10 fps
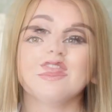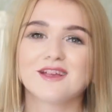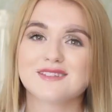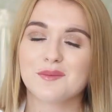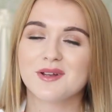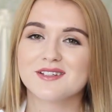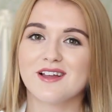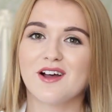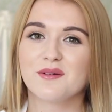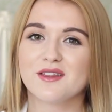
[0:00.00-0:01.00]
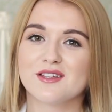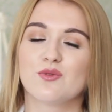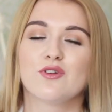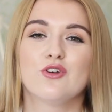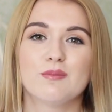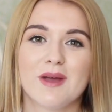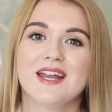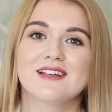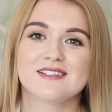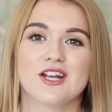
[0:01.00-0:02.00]
the first thing I'm going to start with is one of your
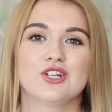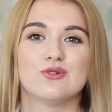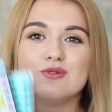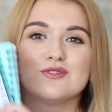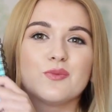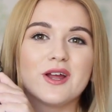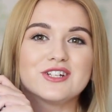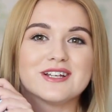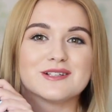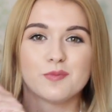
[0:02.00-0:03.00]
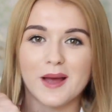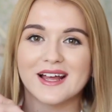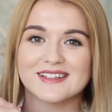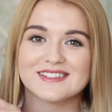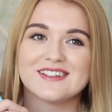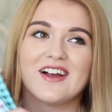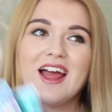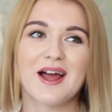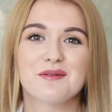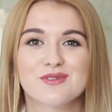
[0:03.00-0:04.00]
main essentials, which is pads. I
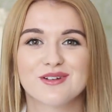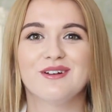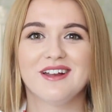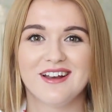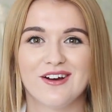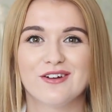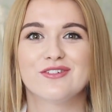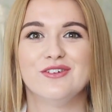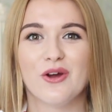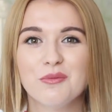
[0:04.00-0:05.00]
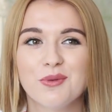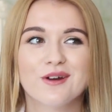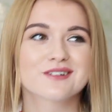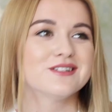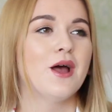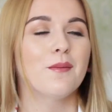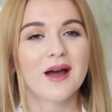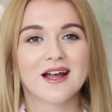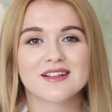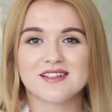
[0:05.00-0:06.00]
absolutely love notebooks,
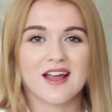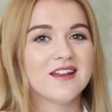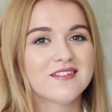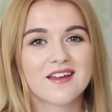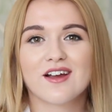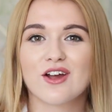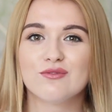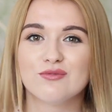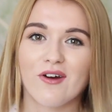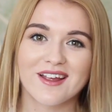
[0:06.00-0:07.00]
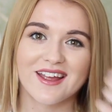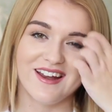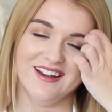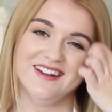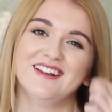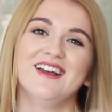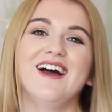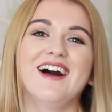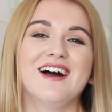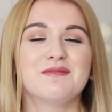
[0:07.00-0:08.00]
pads, anything I can write in.
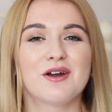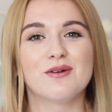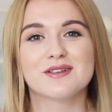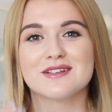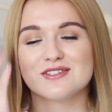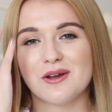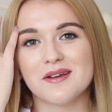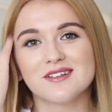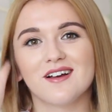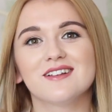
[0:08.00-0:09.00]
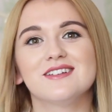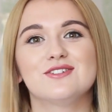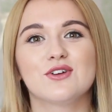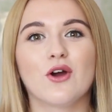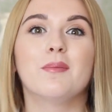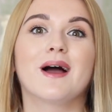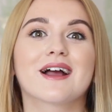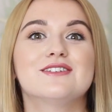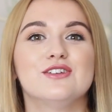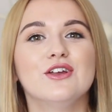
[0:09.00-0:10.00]
I always get so excited to go
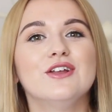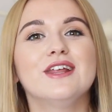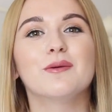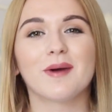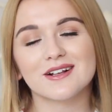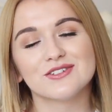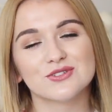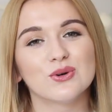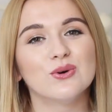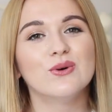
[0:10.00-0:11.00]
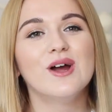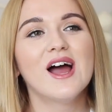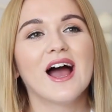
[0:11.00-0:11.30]
back to uni or back to school